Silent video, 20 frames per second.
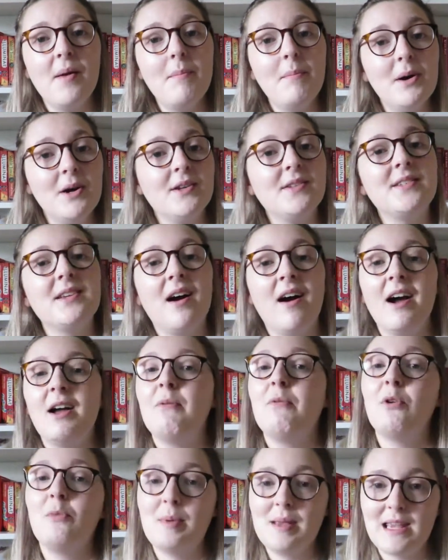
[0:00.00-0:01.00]
But I
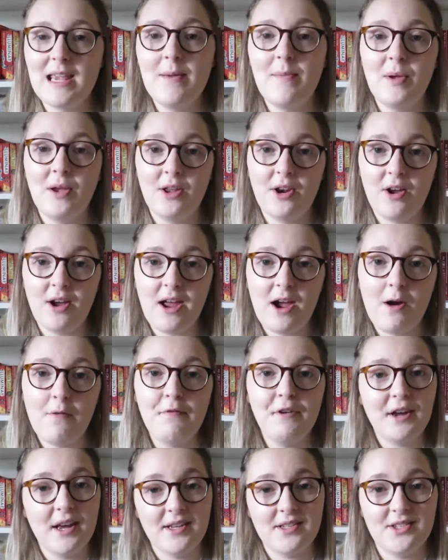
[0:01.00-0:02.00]
will be keeping an eye
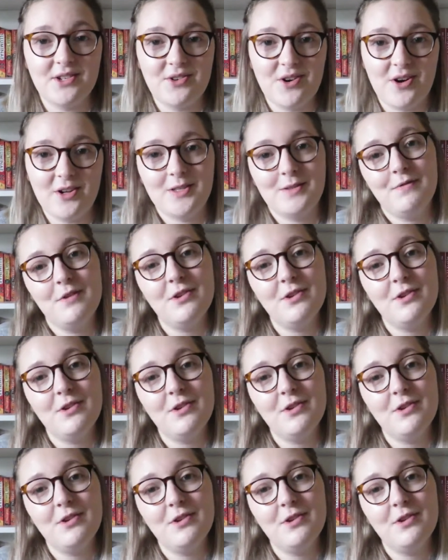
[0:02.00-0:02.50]
out for Kester Grant's